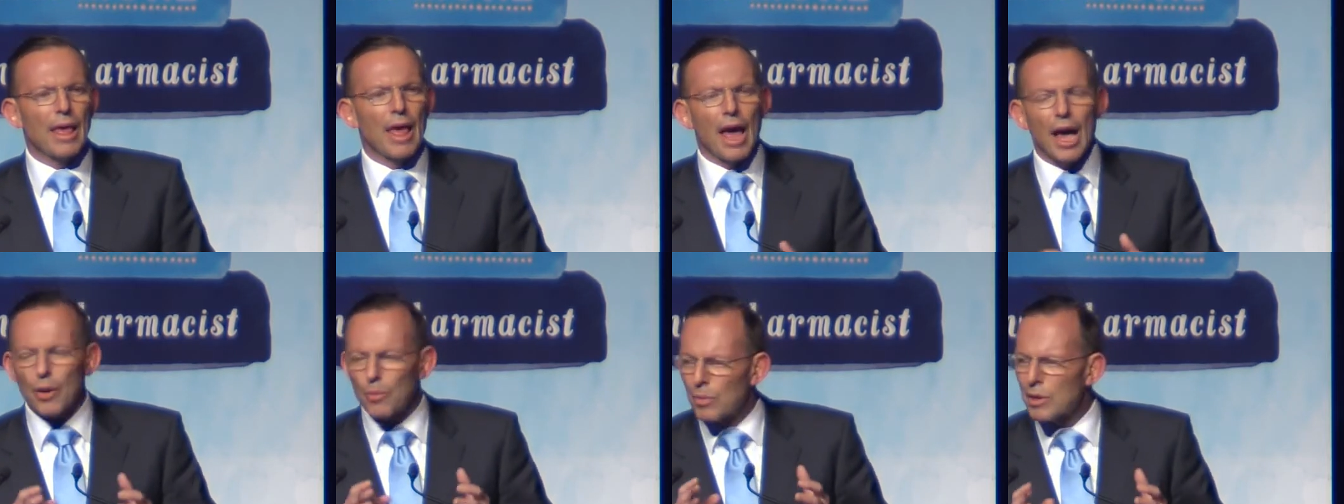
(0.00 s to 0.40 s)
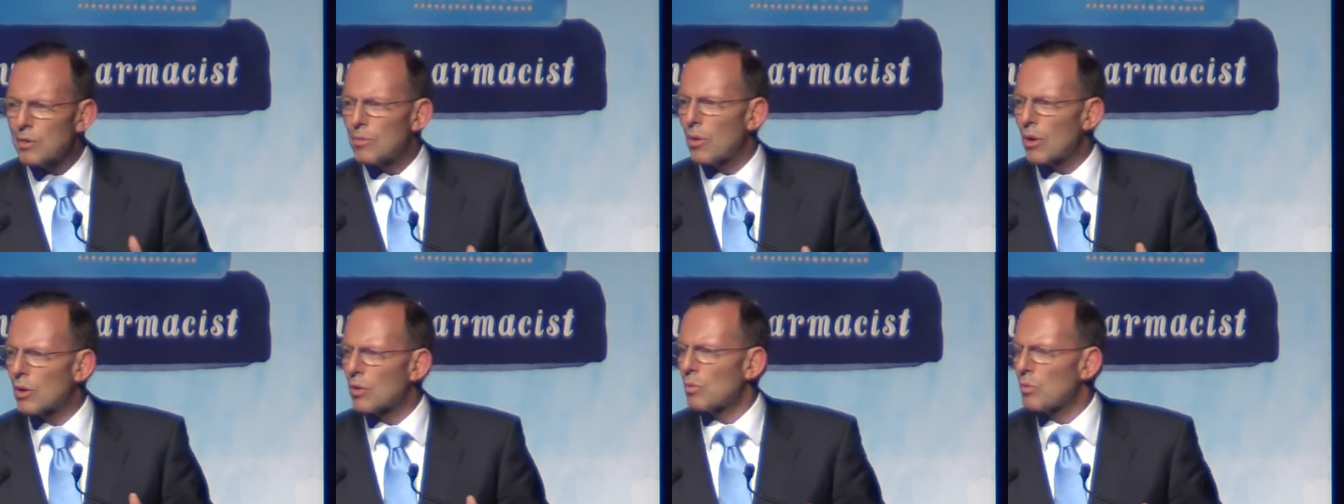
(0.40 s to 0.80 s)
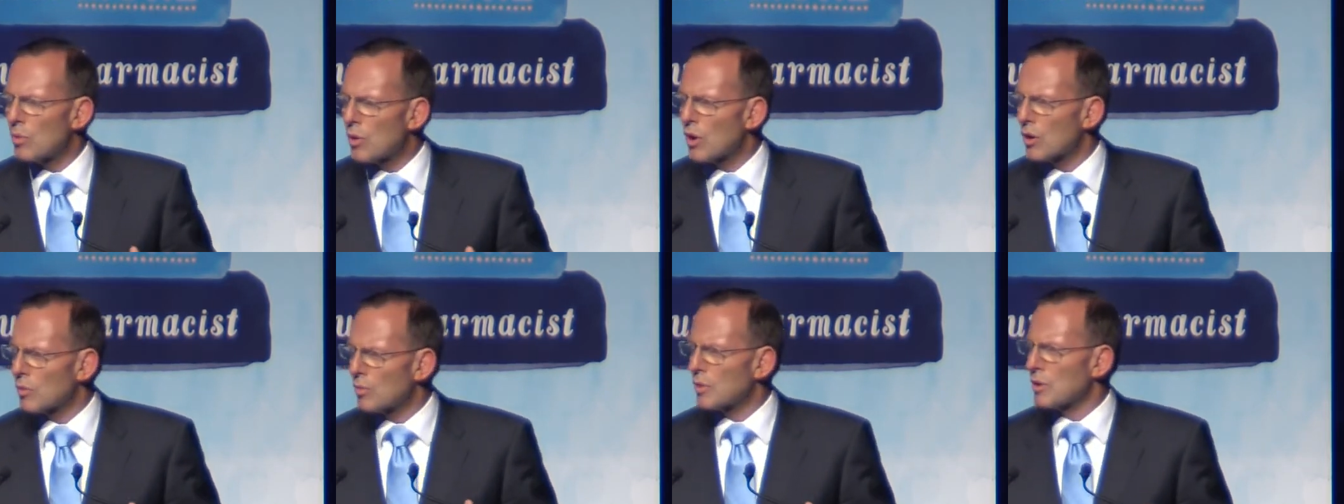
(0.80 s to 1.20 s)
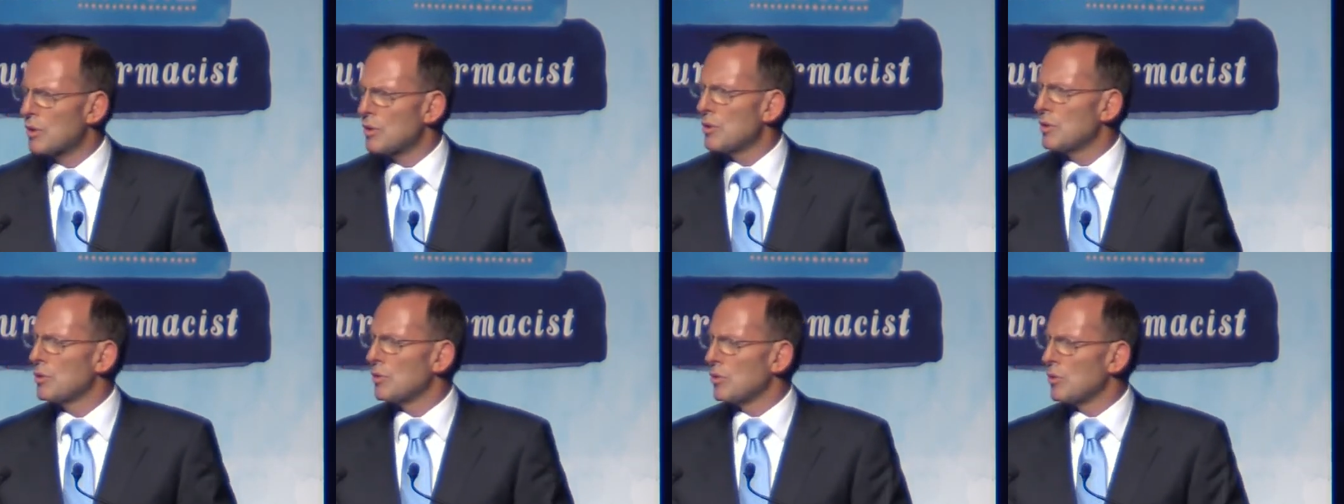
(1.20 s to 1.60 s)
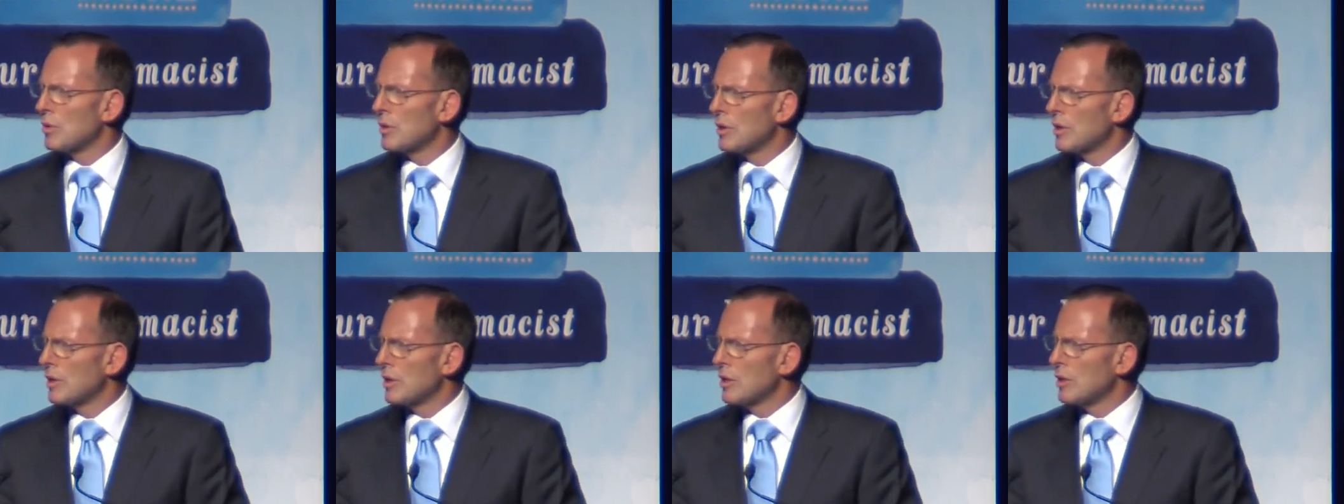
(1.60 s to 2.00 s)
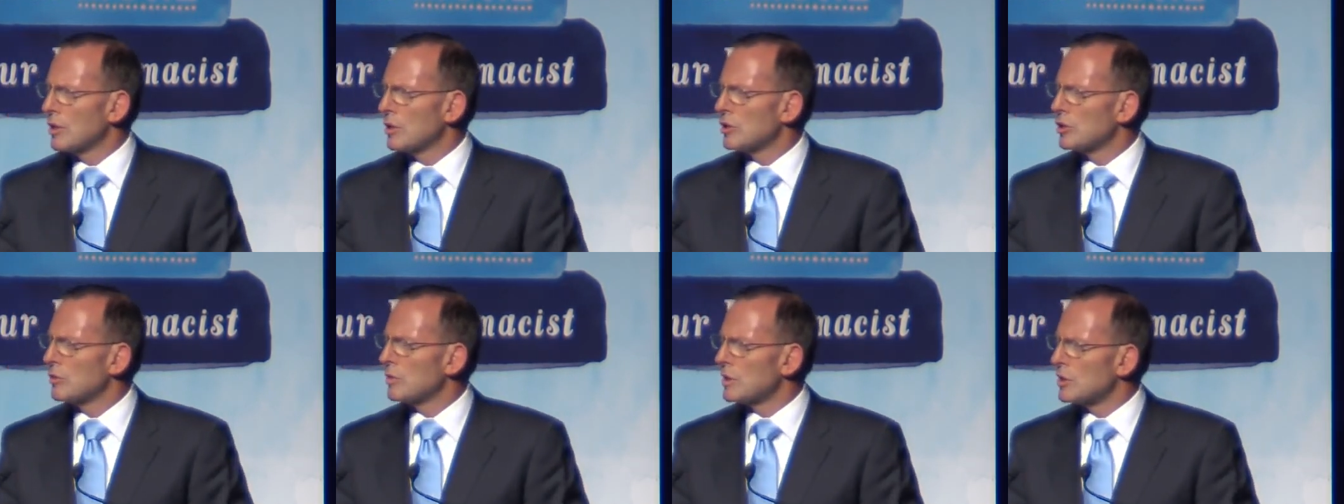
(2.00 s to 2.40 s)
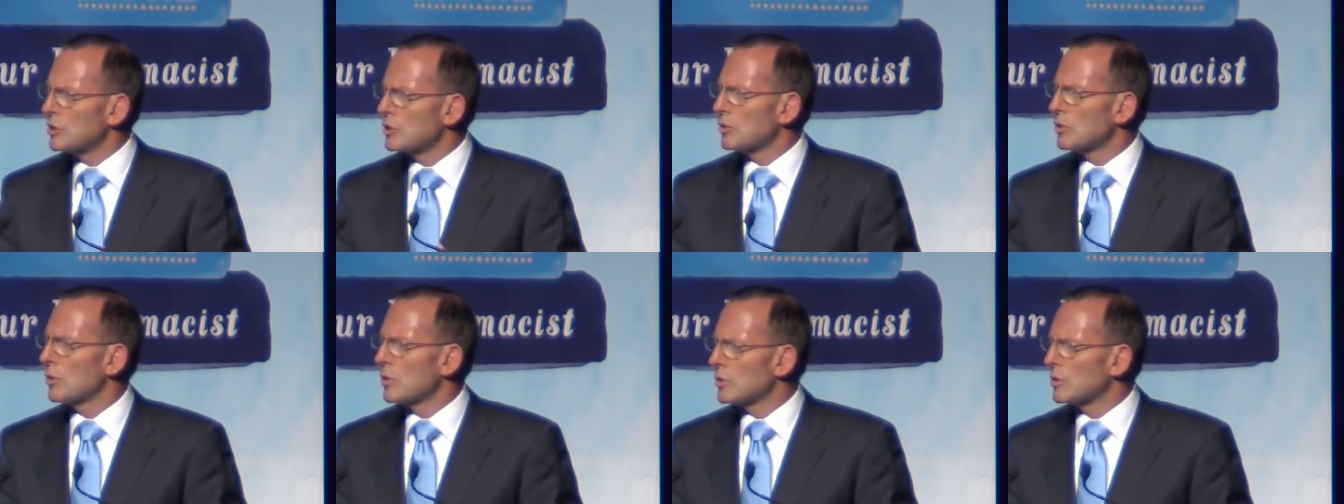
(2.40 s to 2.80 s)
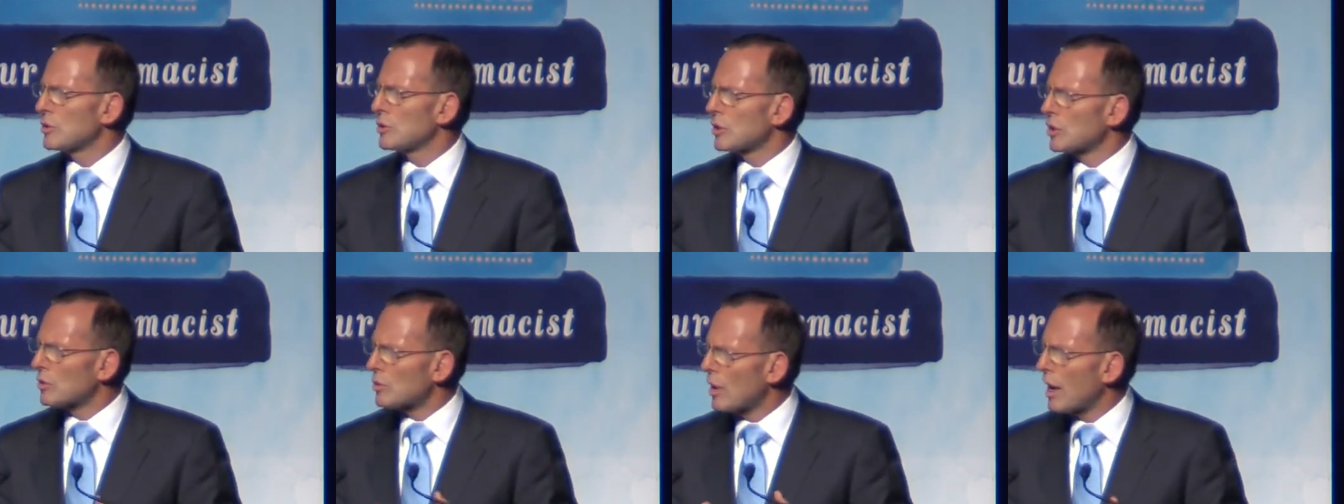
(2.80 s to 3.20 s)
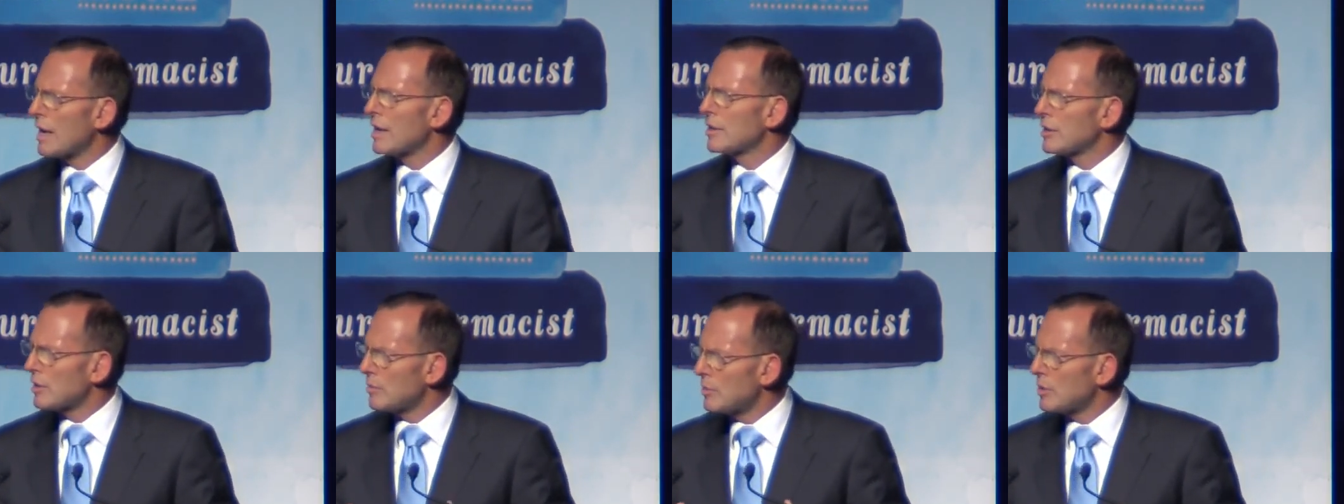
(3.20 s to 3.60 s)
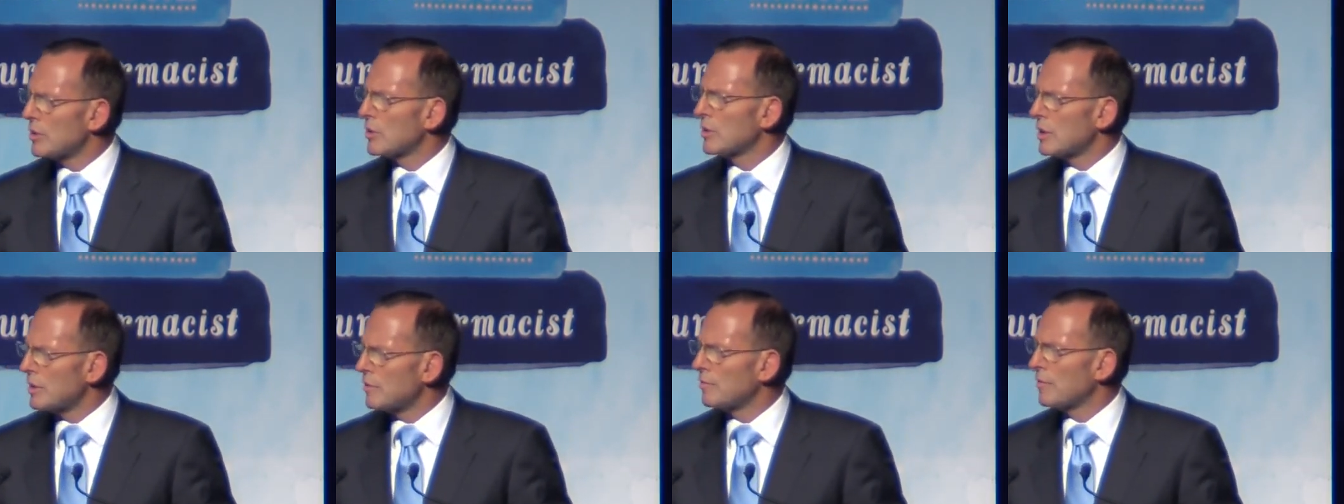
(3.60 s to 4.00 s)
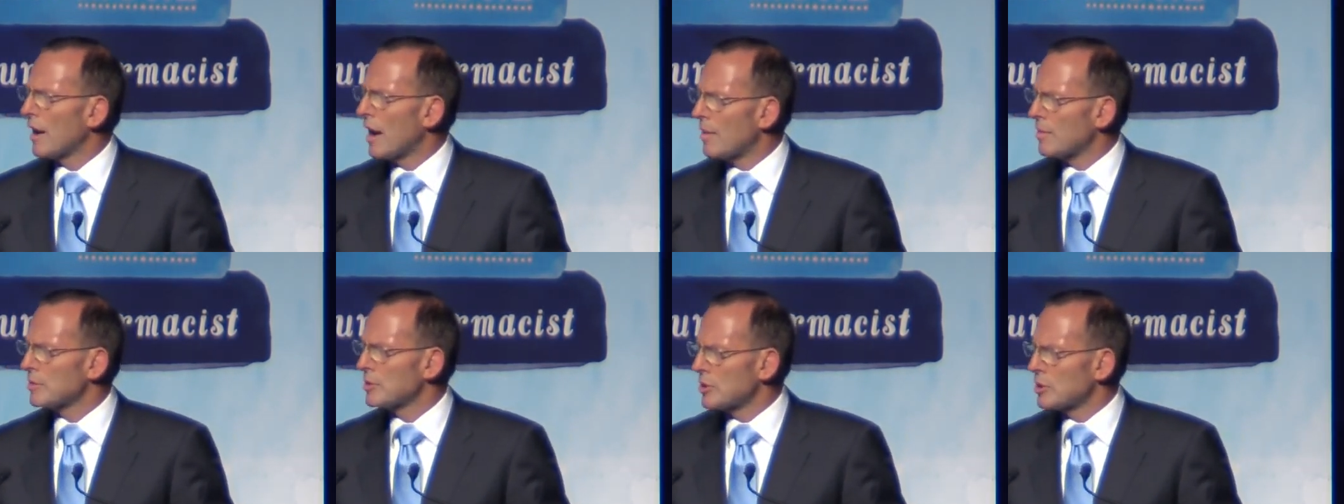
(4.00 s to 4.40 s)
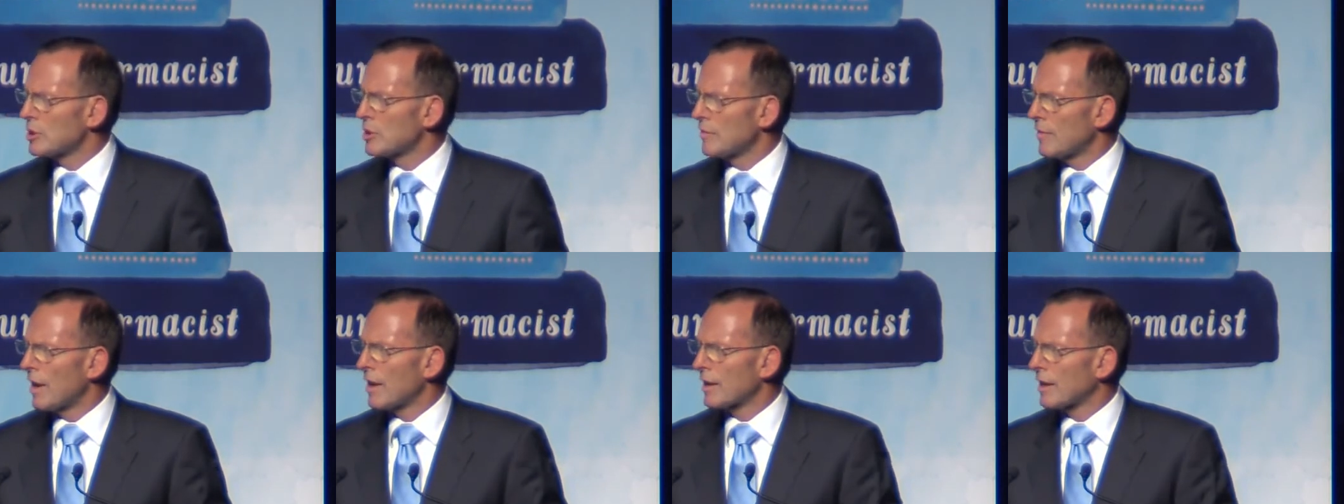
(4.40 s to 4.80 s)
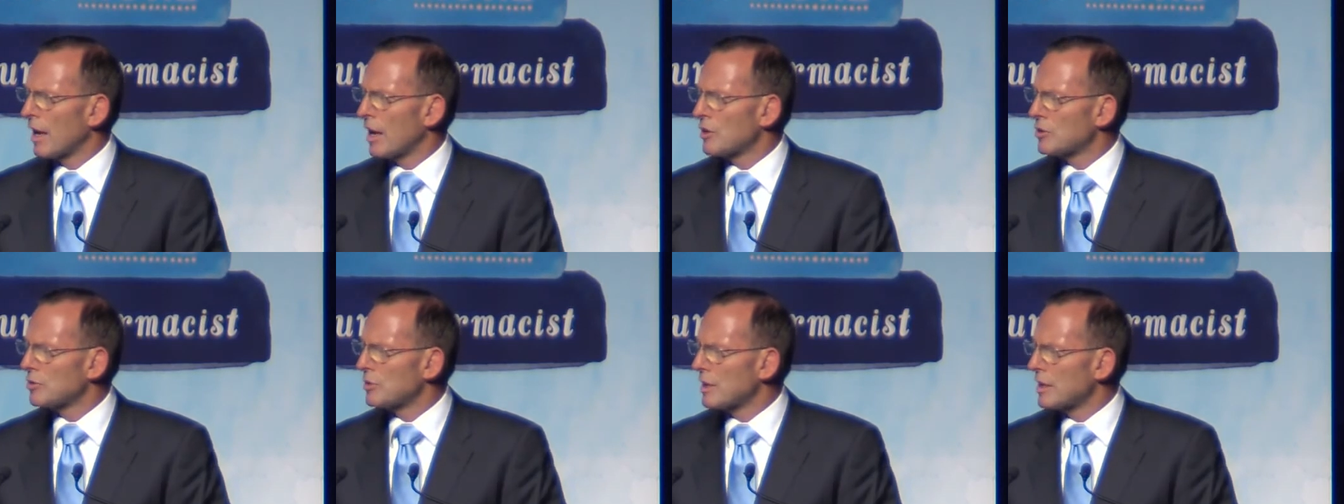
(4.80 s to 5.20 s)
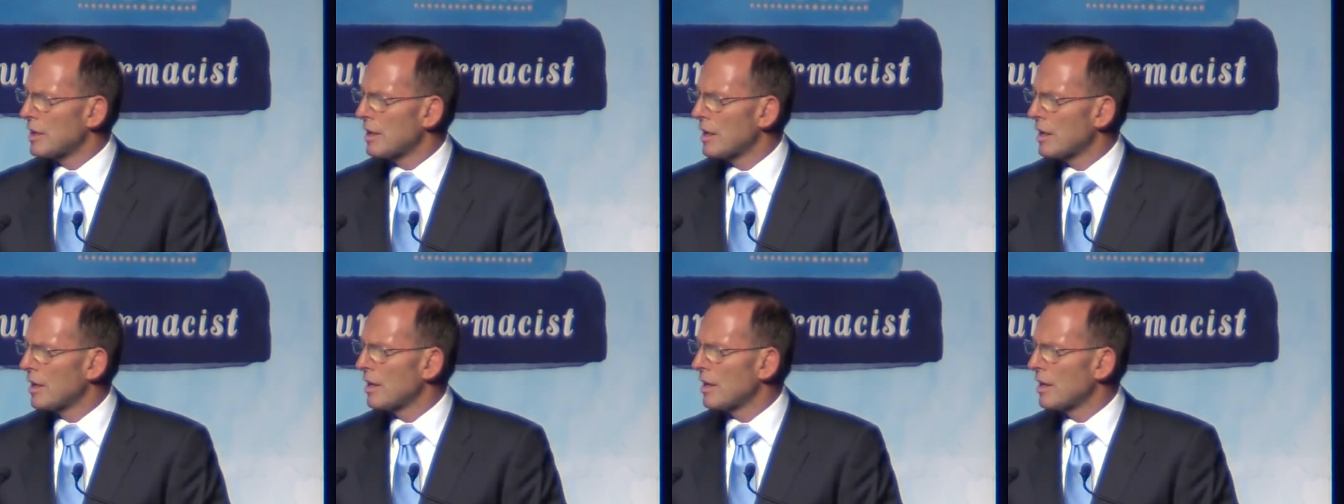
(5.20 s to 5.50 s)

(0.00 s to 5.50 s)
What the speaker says: And we want to work with you to ensure that the great community pharmacists of our country